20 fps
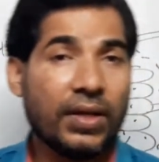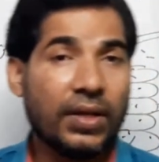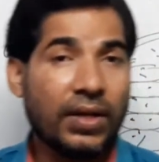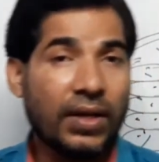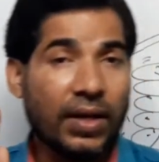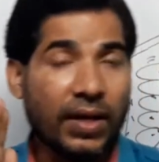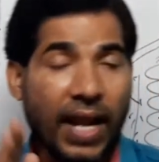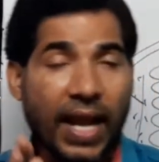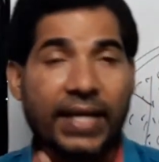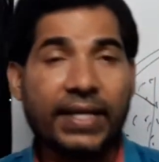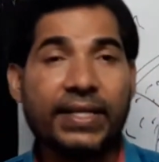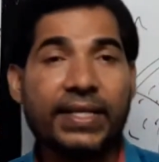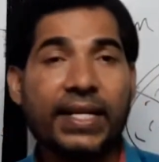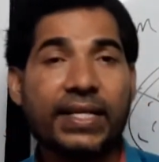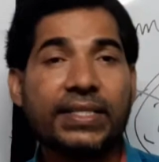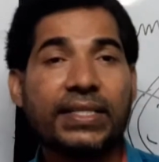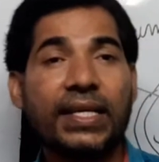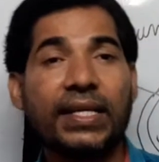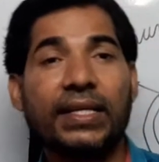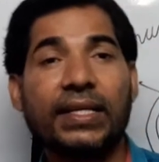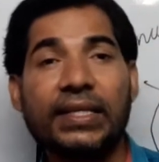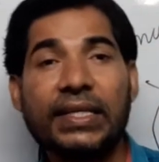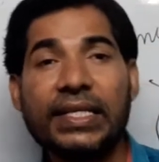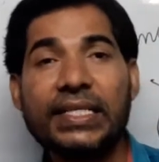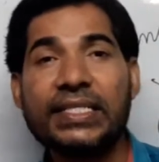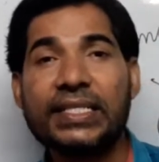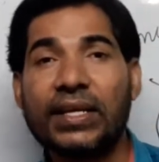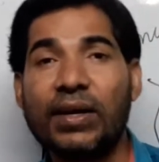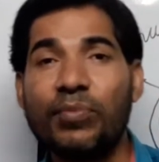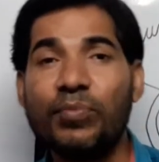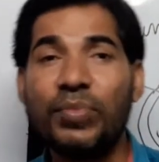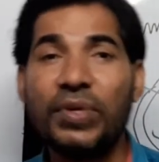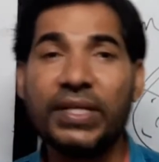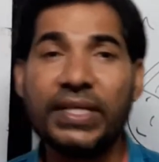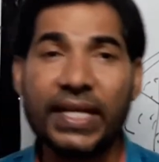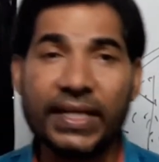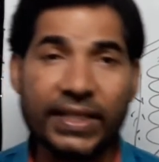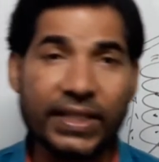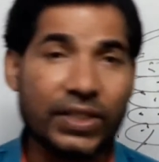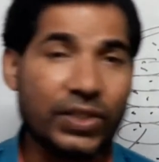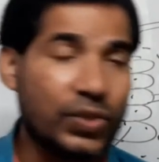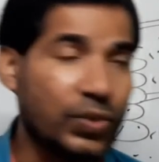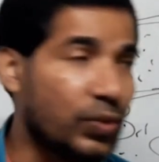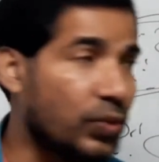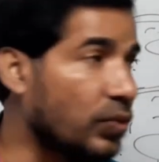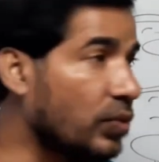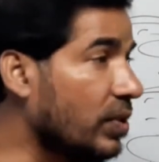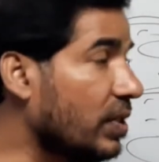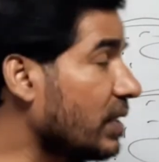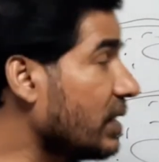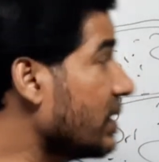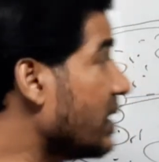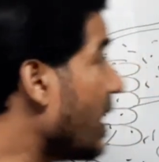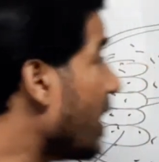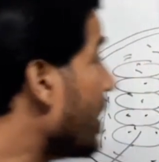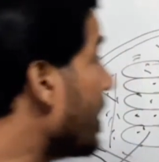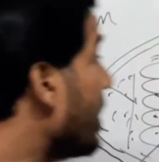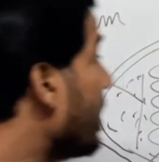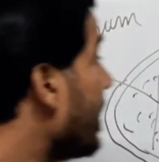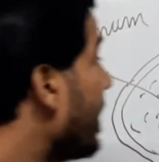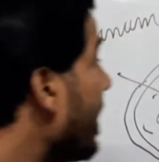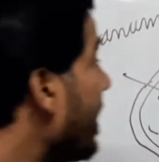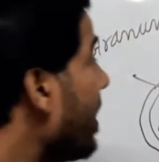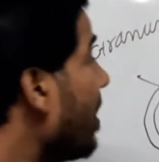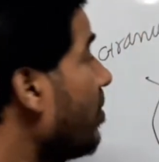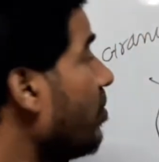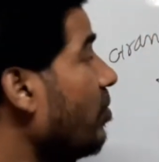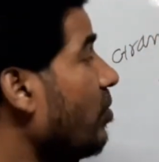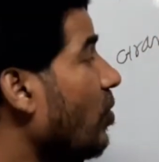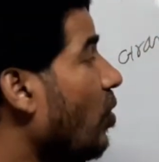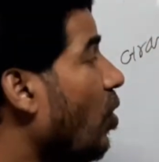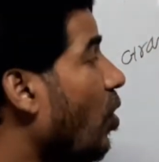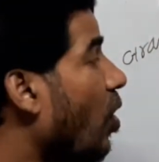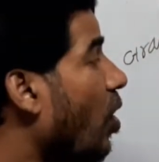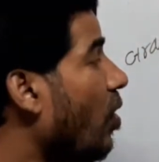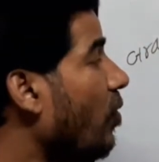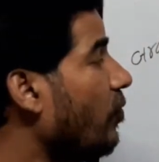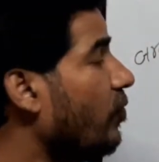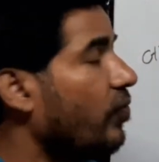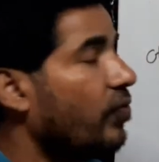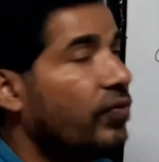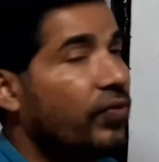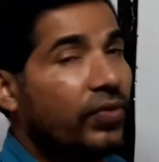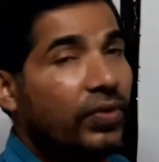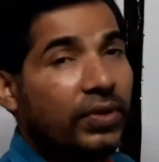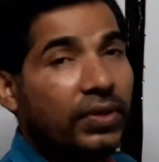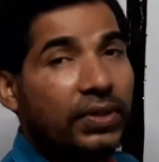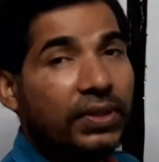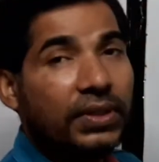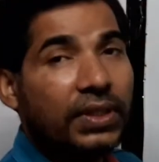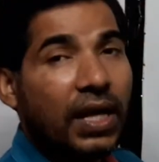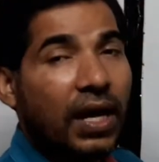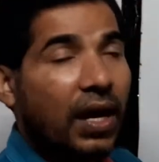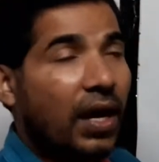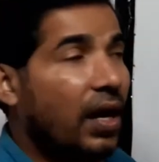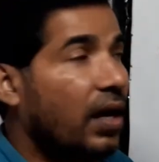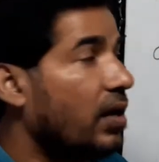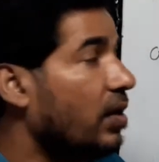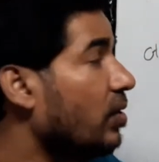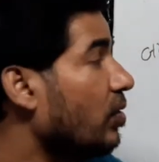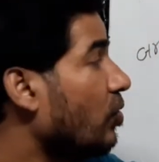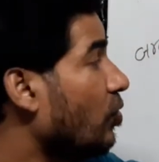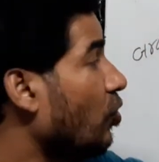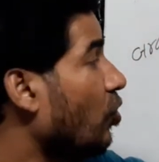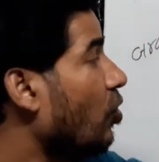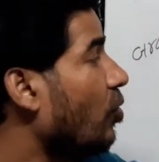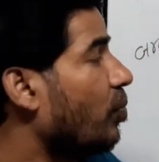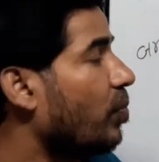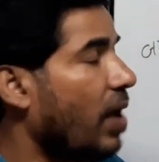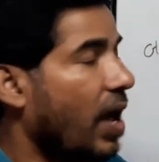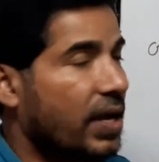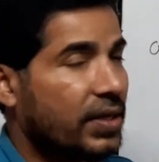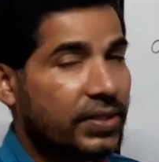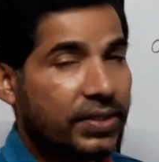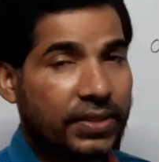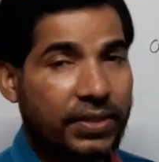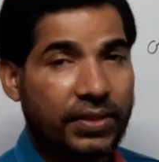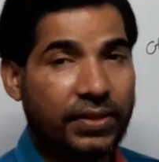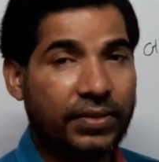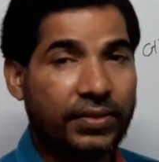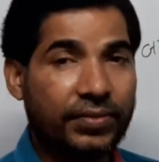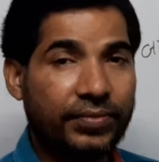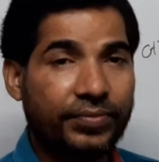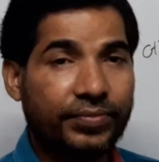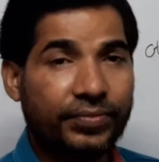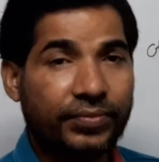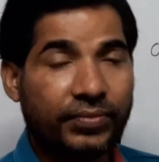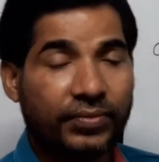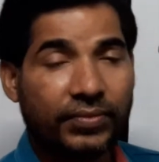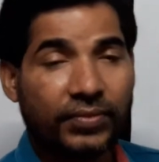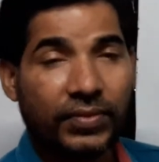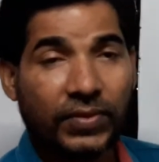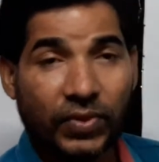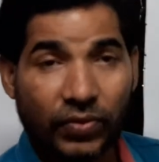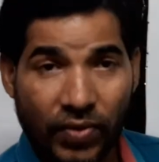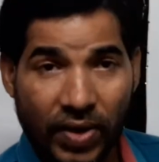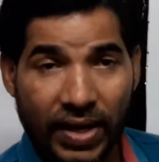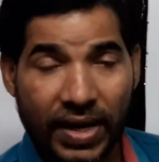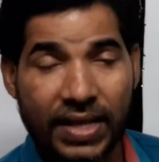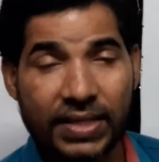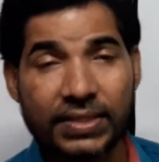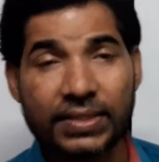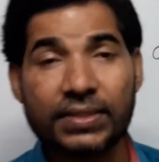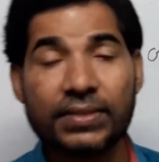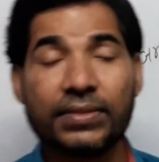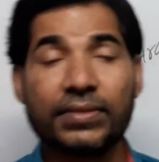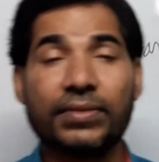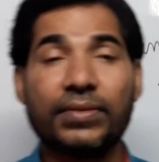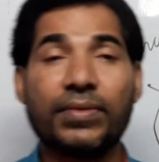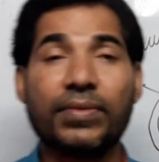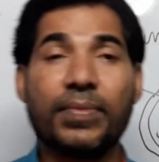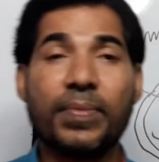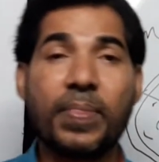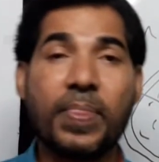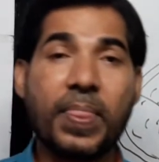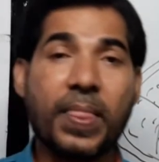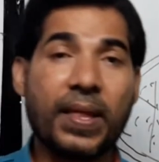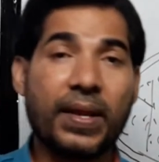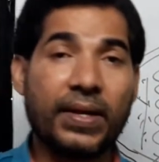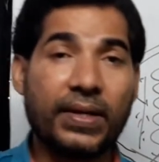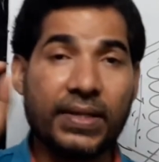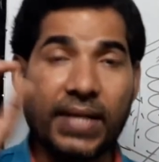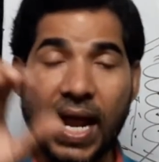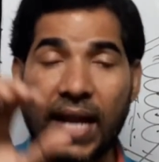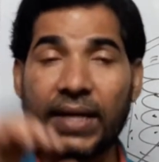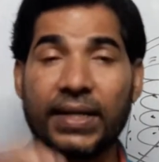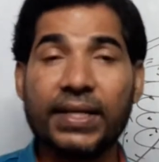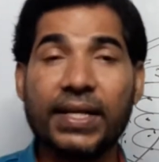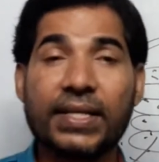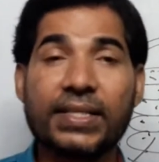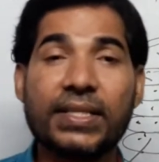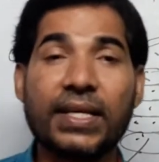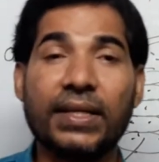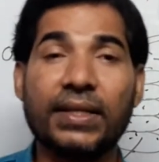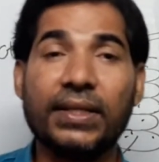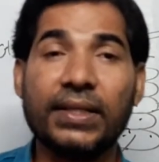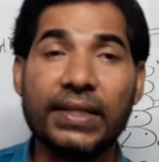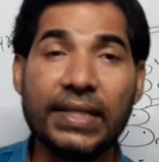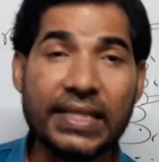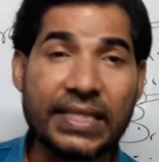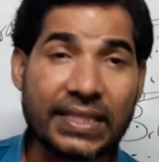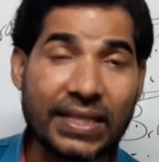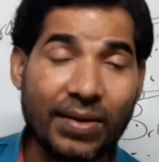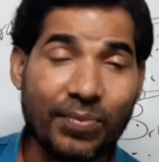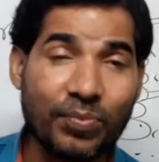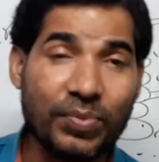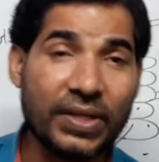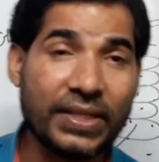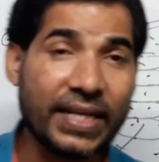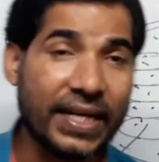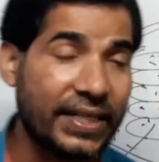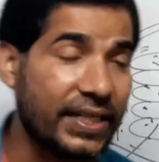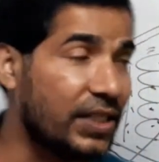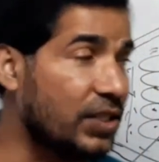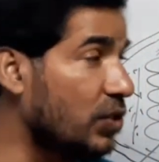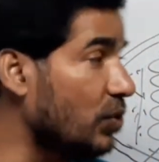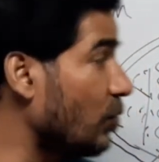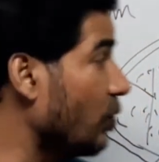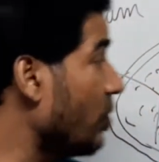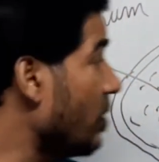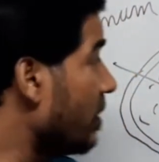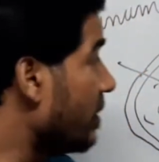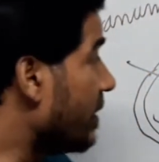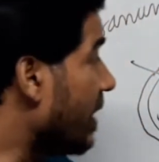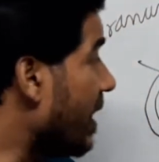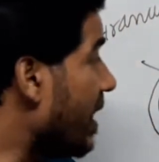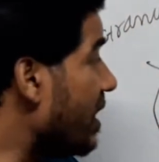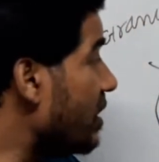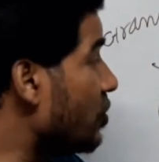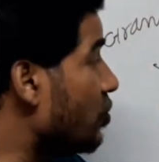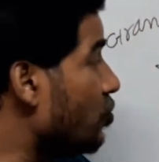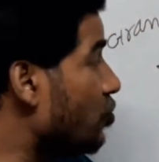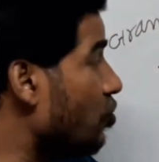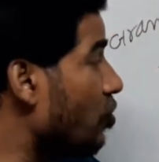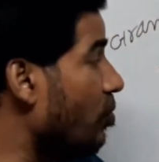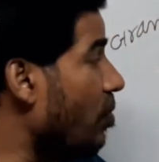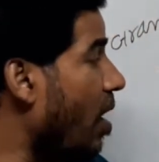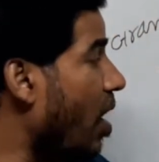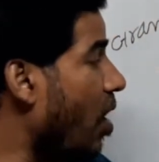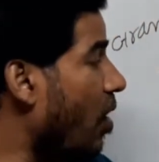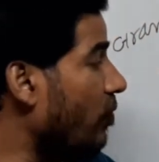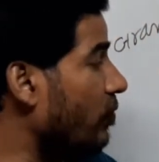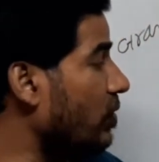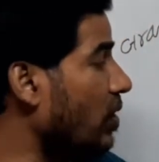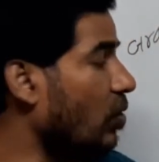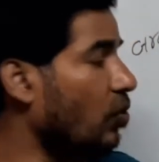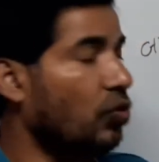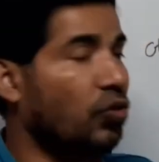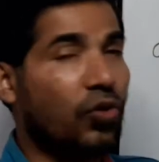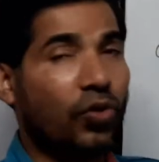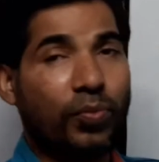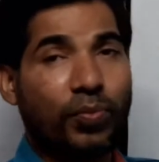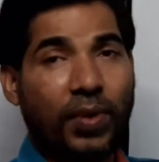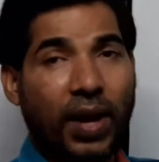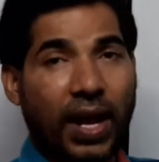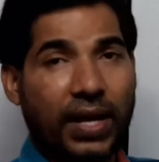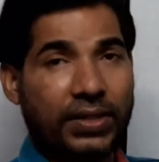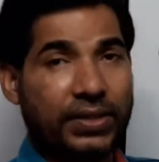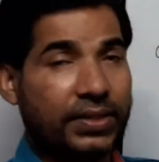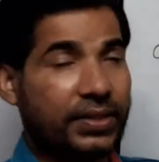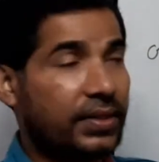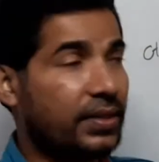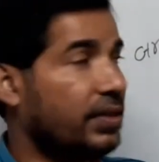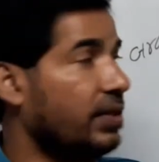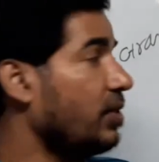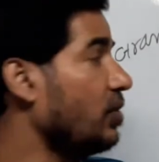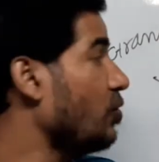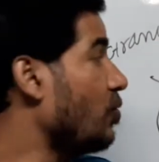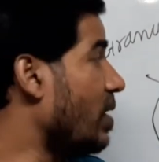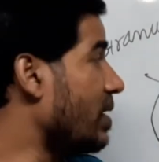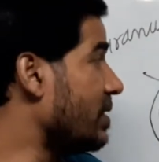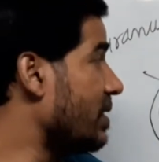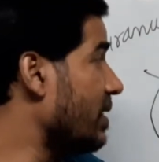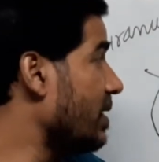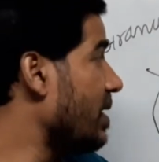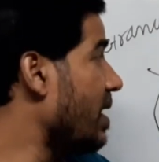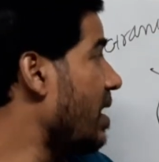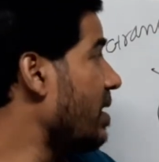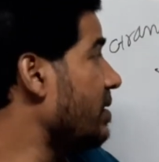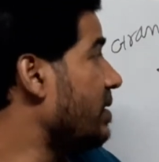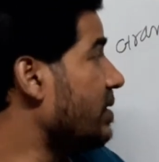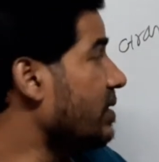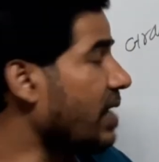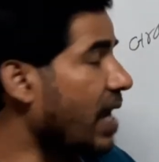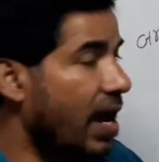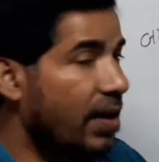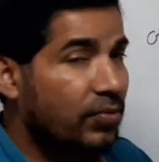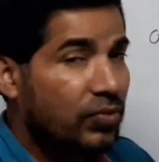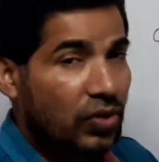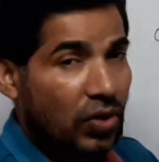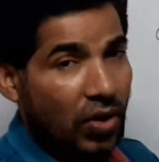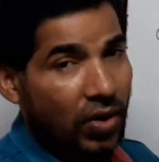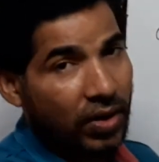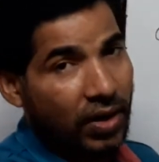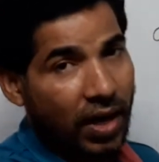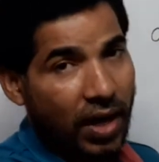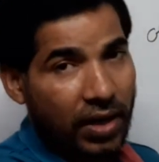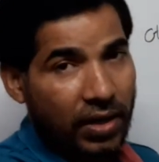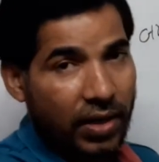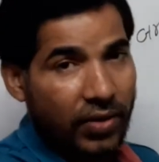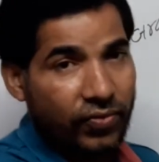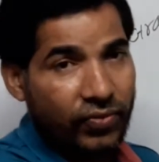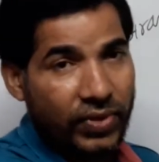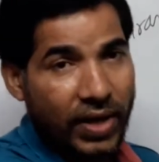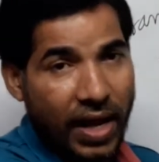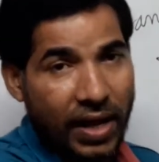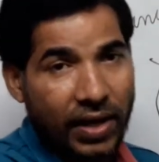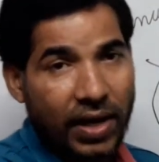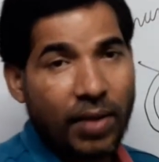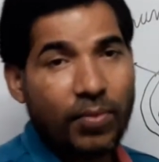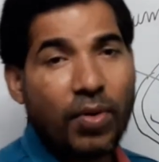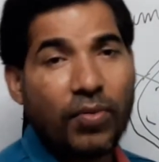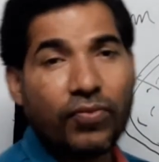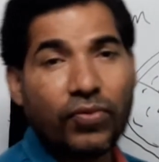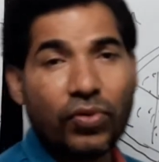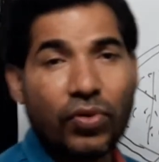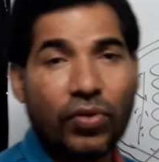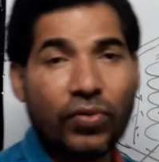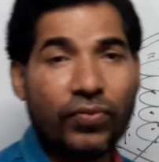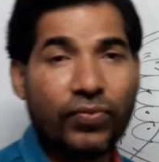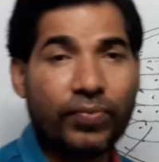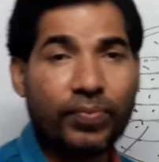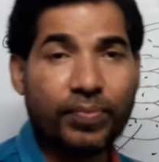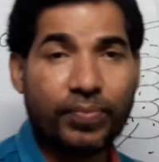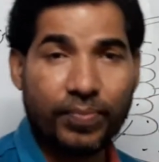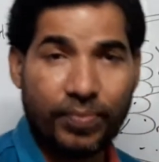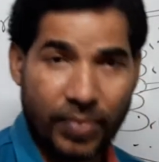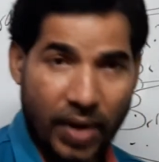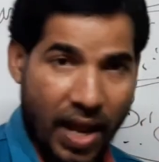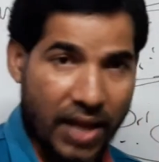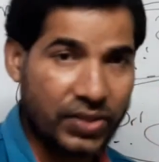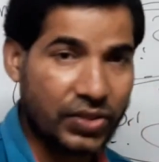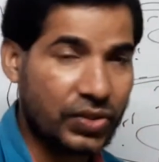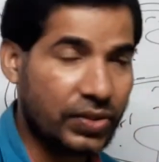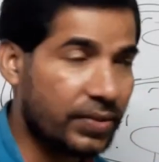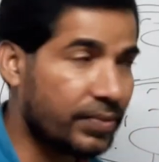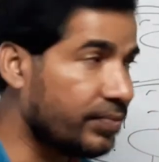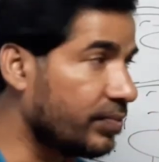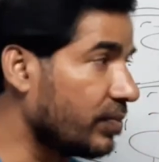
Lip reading: Light reaction is completed into the granum of the chloroplast, whereas dark reaction is completed into the stroma of the chloroplast. You are seeing here, just I have drawn a rough diagram of chloroplast.